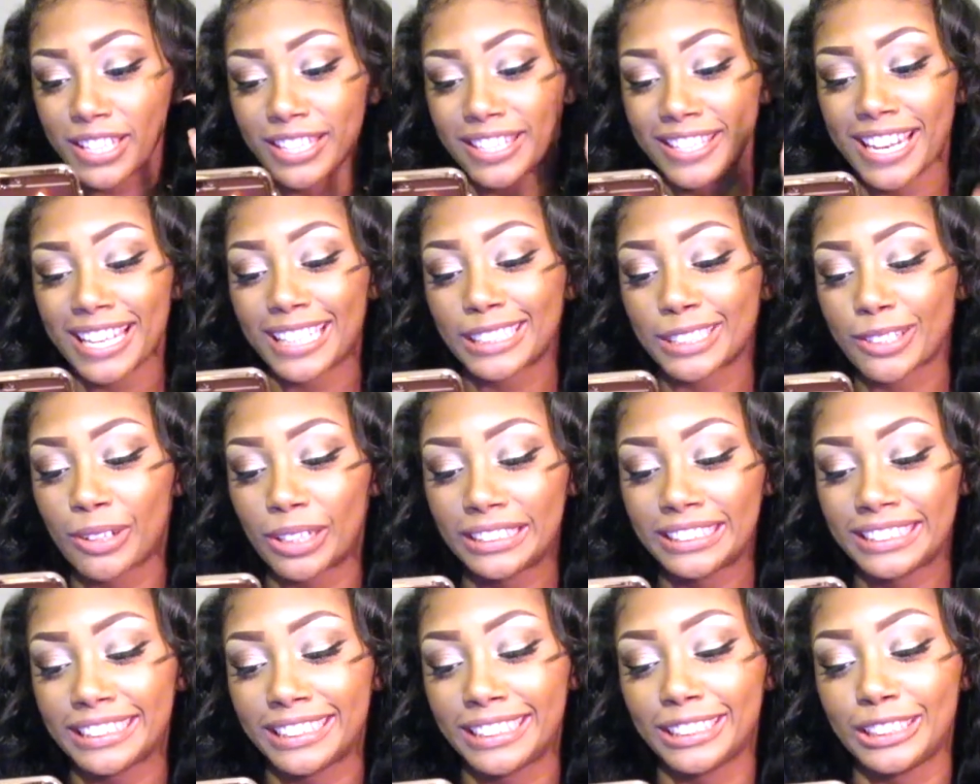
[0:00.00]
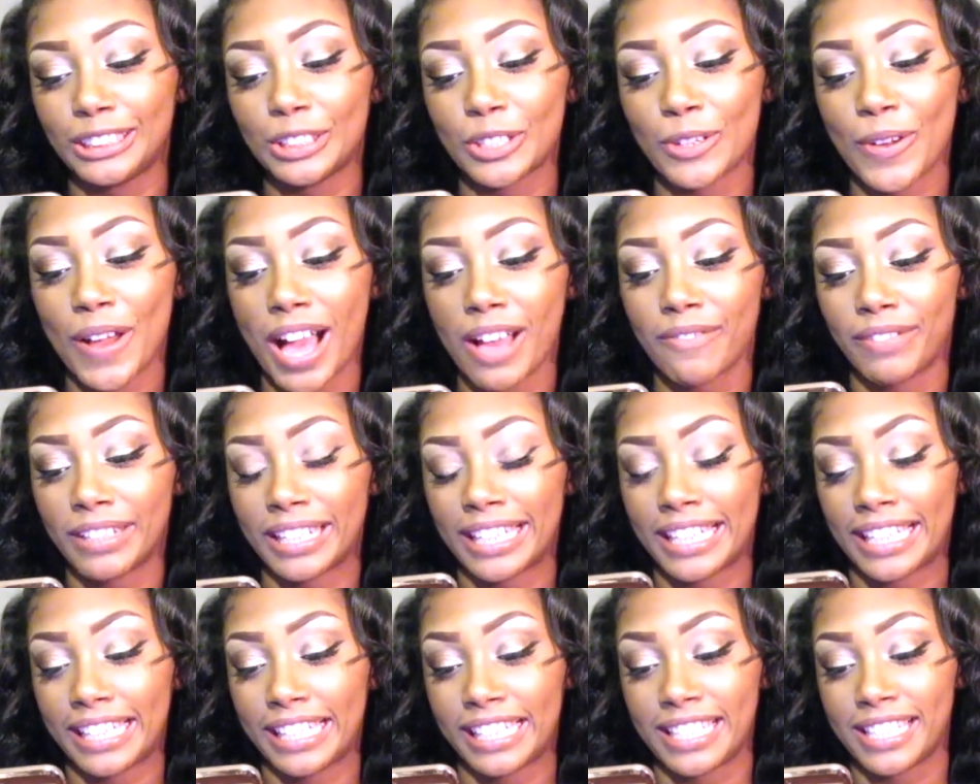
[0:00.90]
Next question is, do you have any
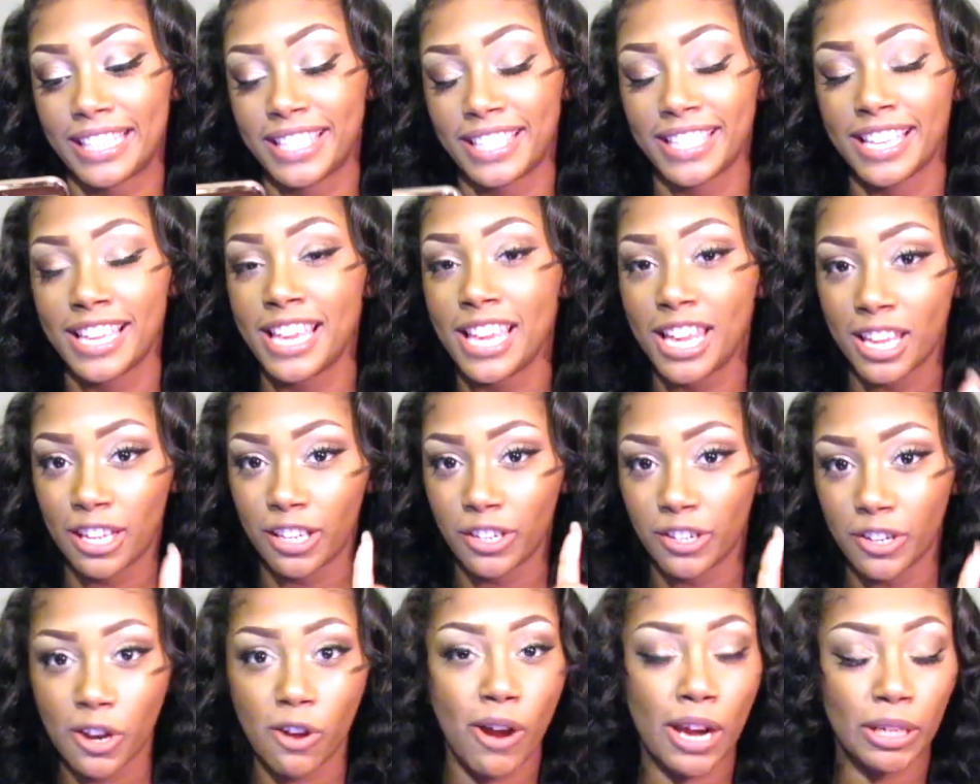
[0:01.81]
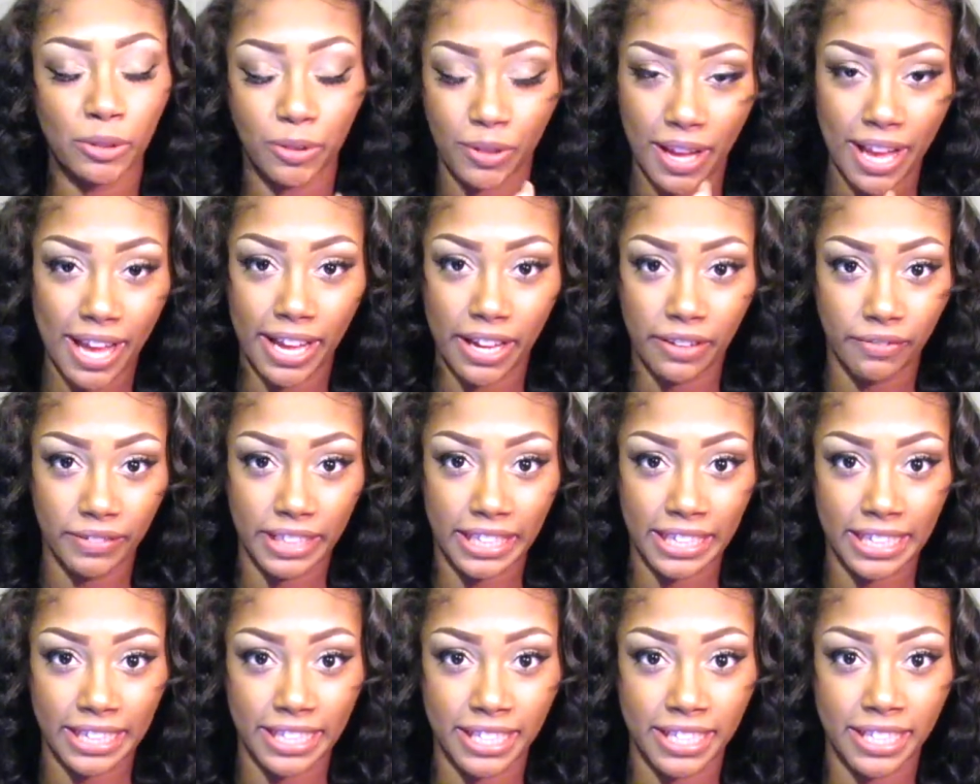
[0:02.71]
kids? No, I do not have
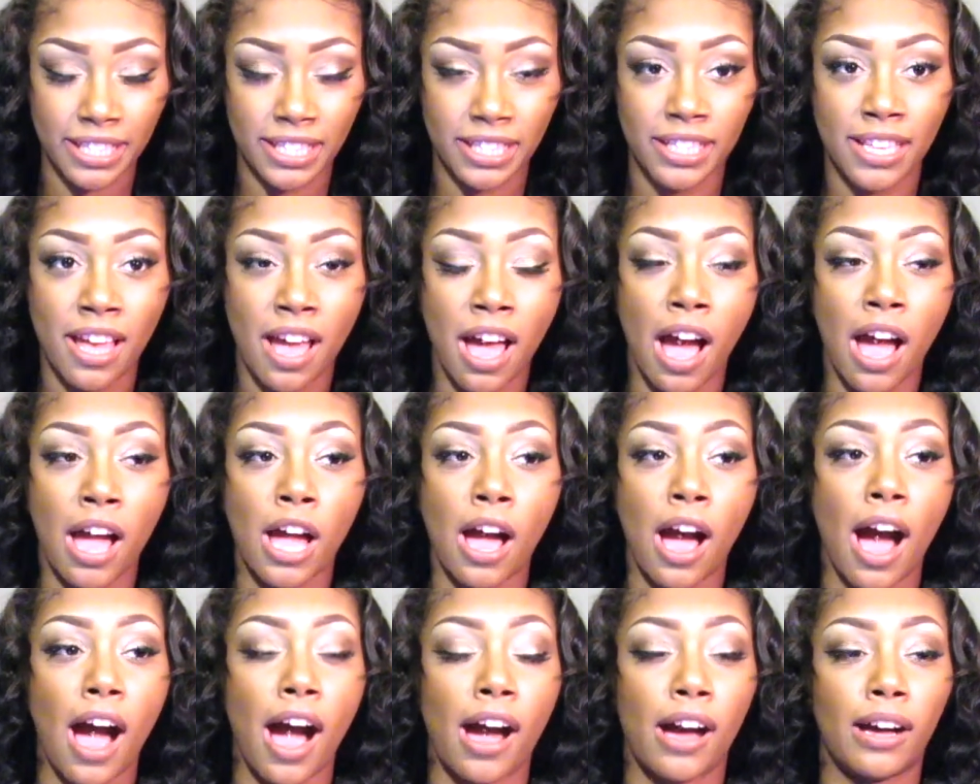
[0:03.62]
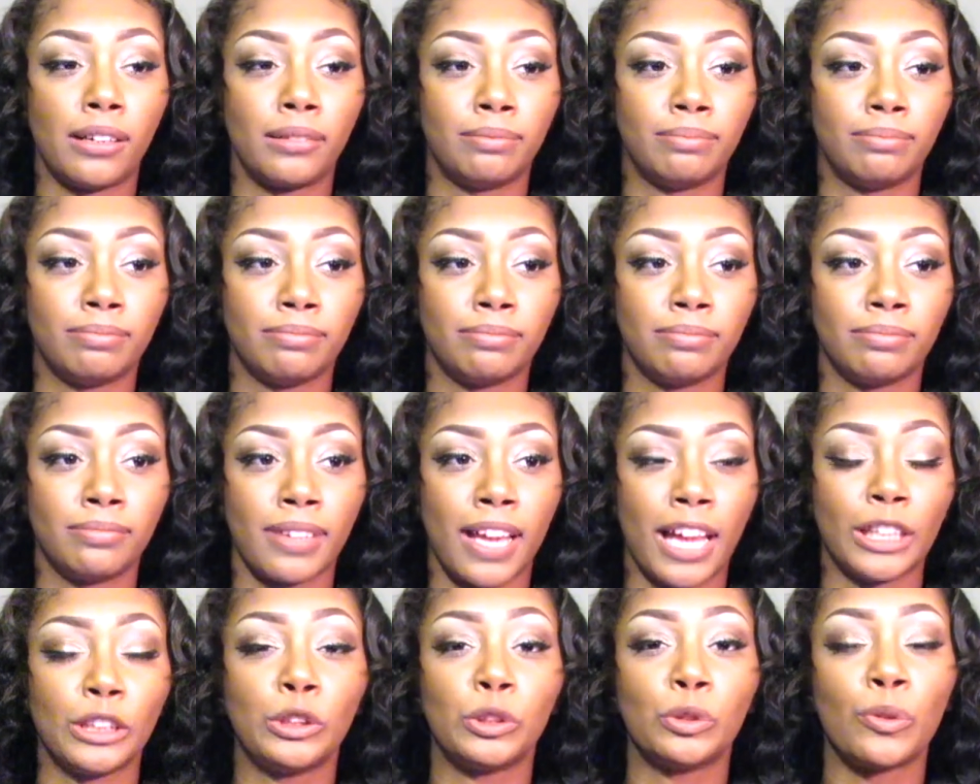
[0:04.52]
any kids.
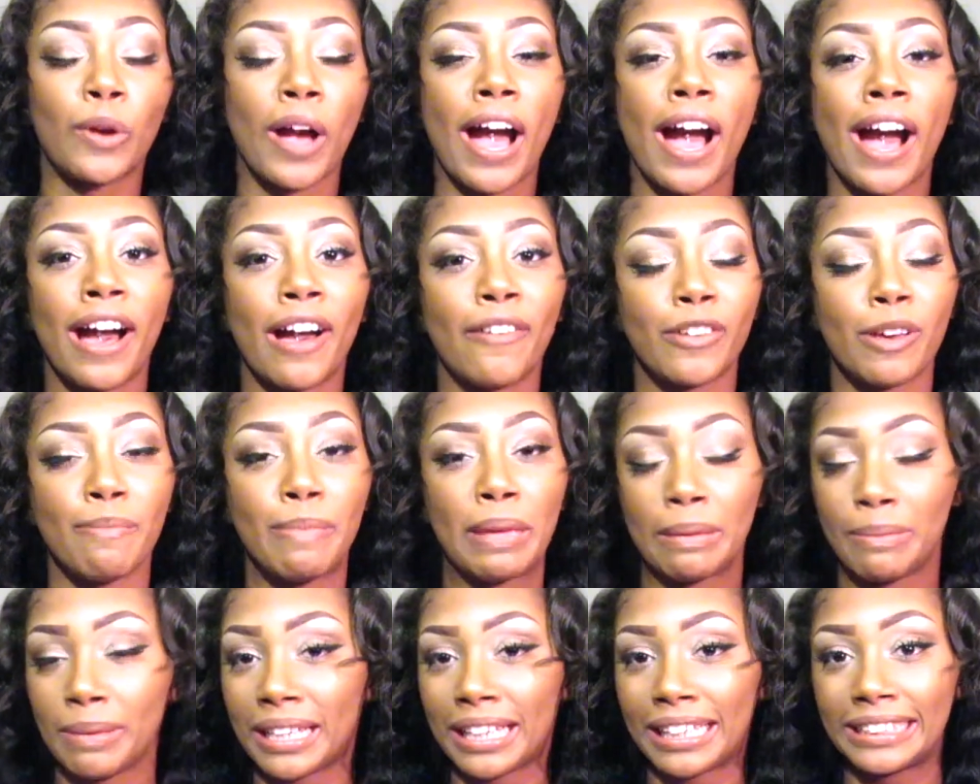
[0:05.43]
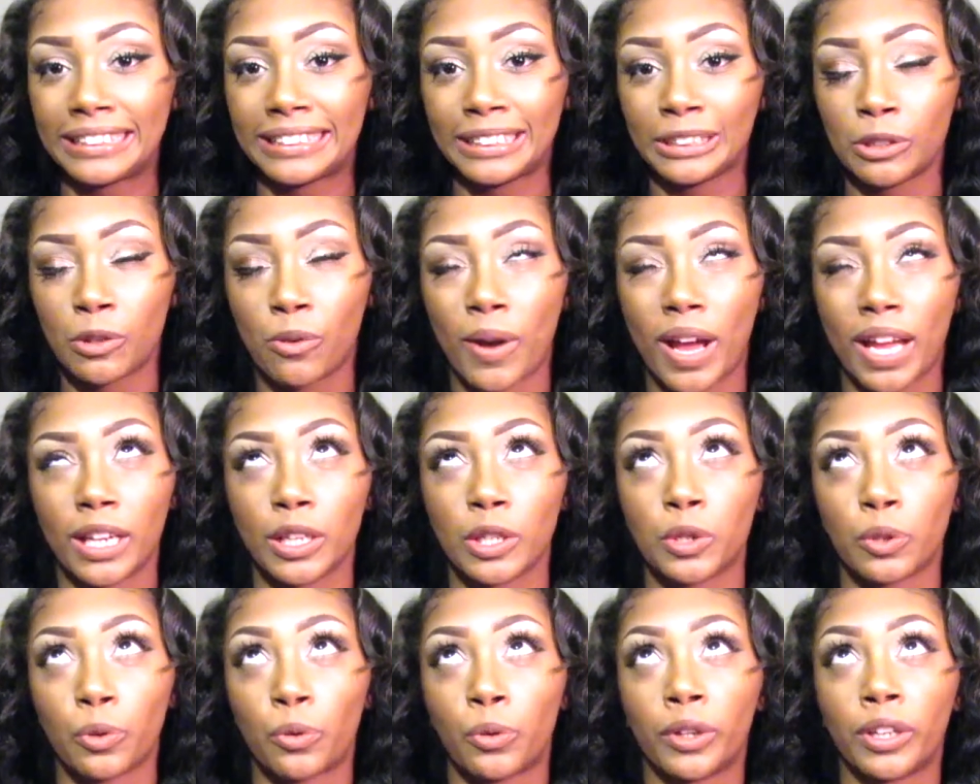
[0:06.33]
I do have a baby cousin who I
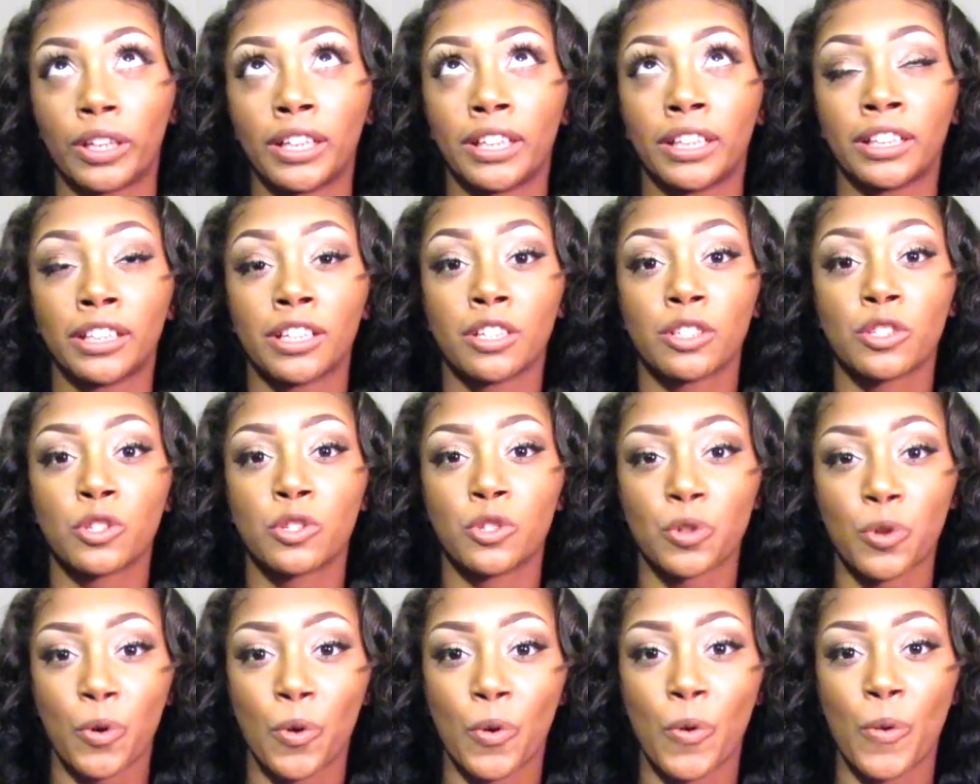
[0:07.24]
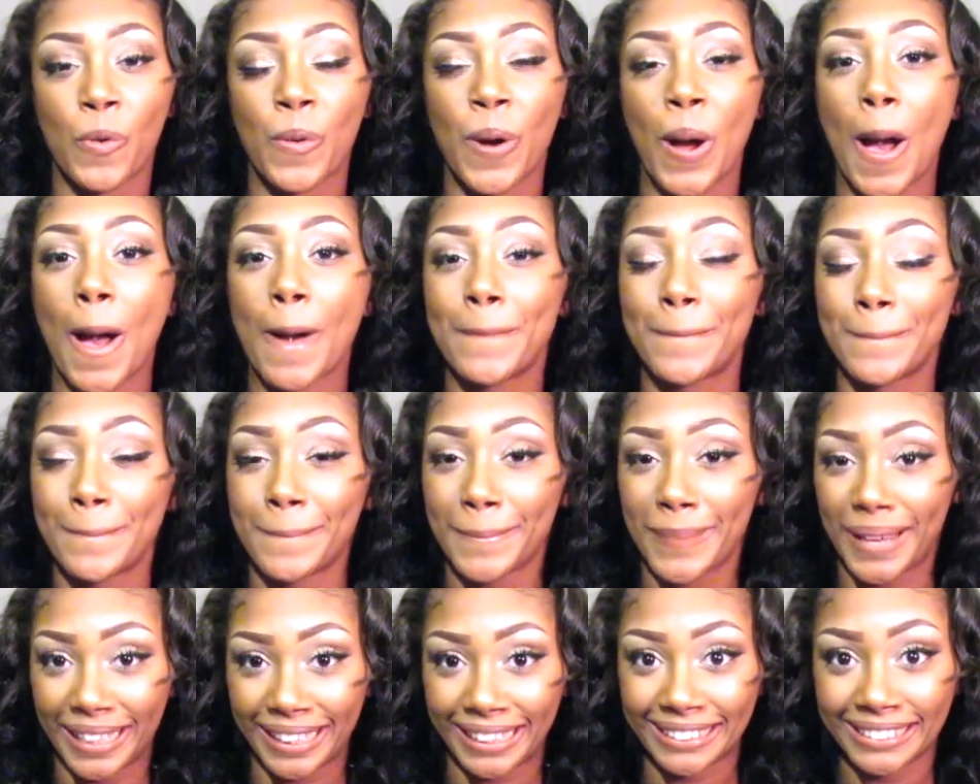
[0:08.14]
adore so
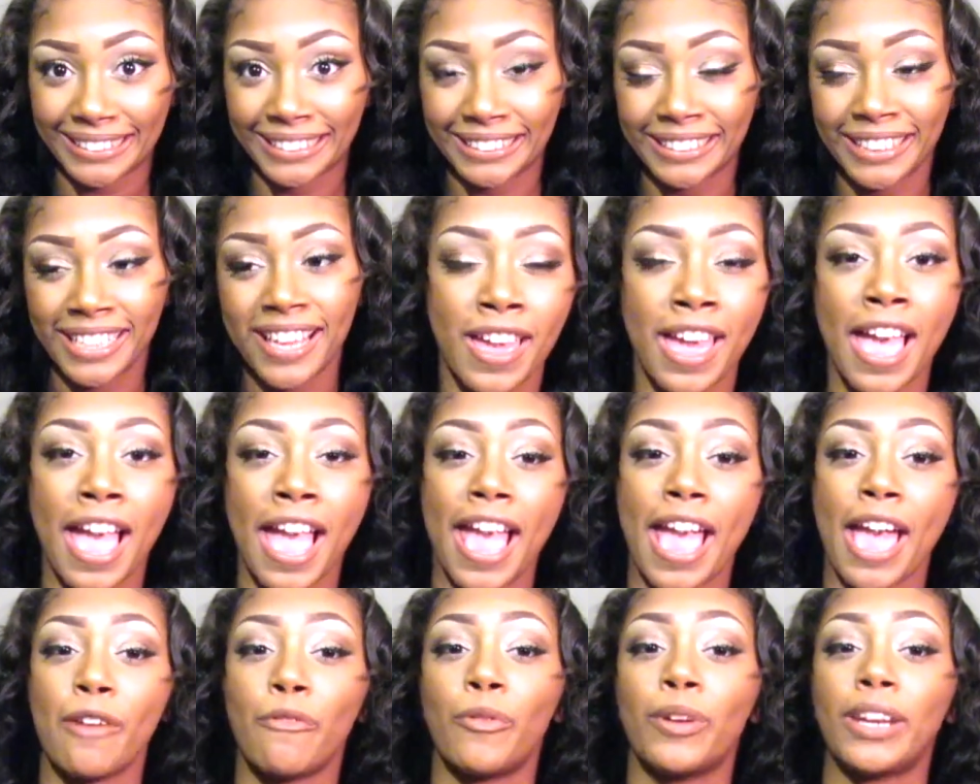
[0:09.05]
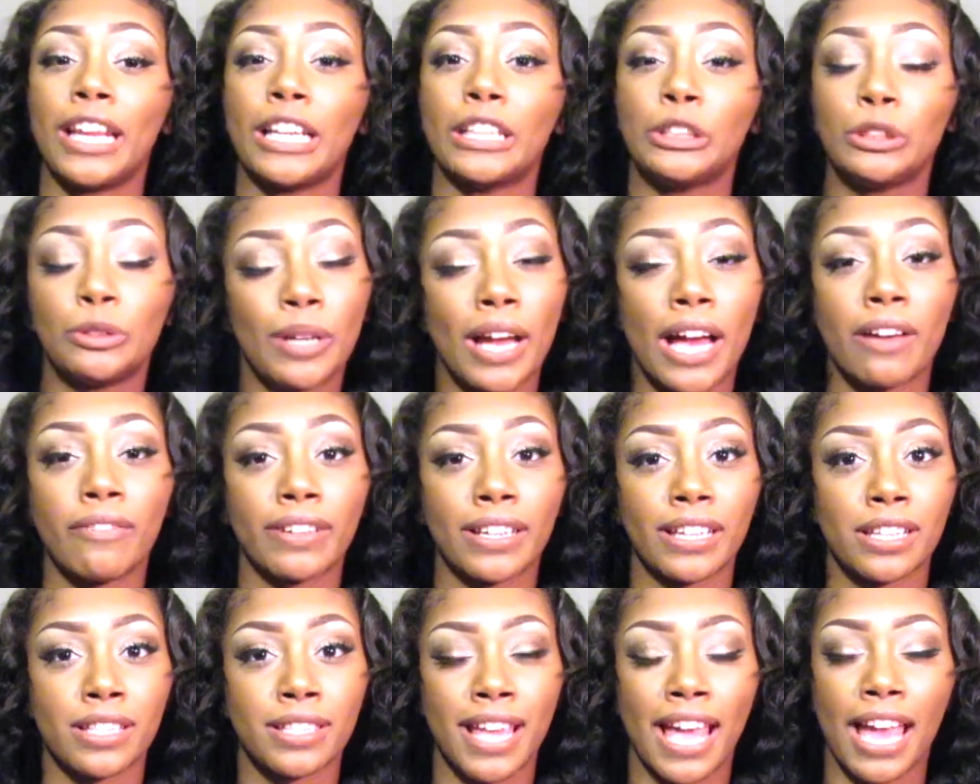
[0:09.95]
much. And when I do have
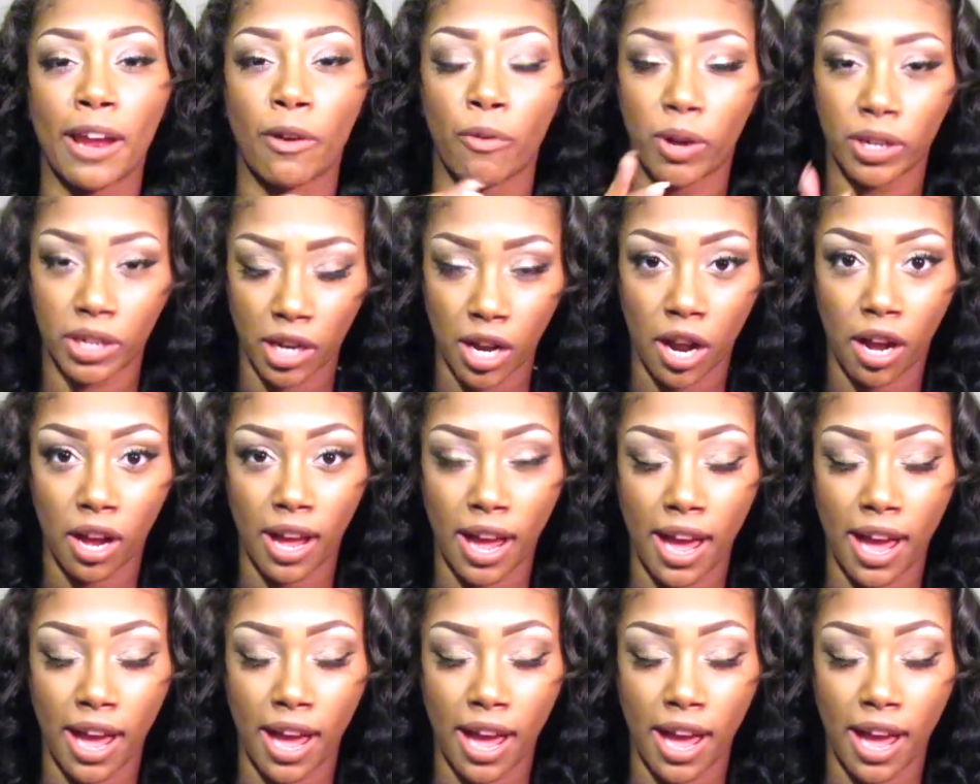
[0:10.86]
kids, I want